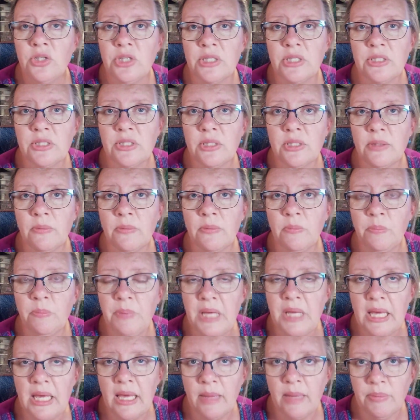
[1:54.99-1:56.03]
just
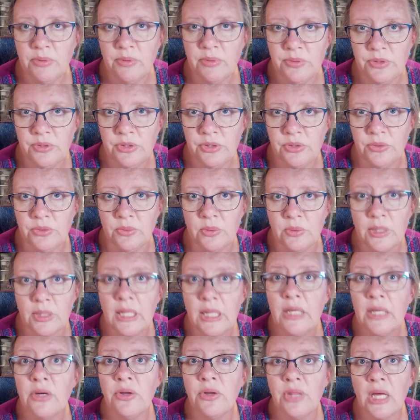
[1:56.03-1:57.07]
being able to
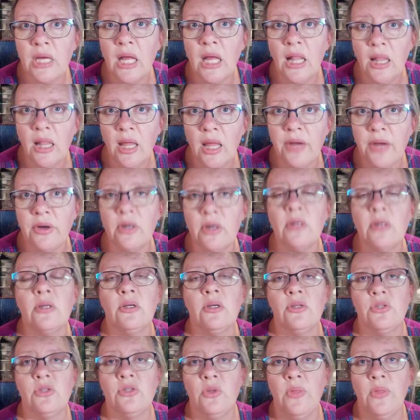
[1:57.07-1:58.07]
clear the clutter